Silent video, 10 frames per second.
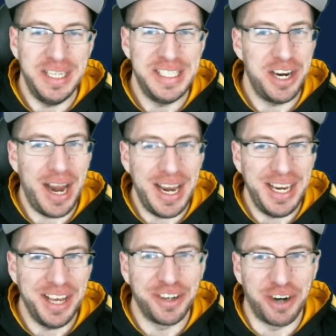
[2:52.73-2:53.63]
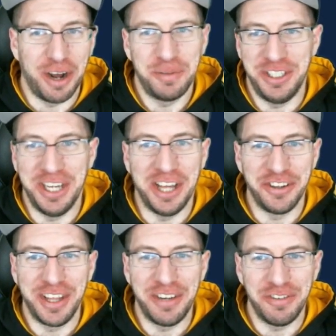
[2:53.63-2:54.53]
Is there any other option
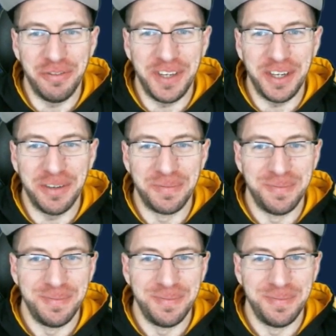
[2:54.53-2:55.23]
other than Rufio?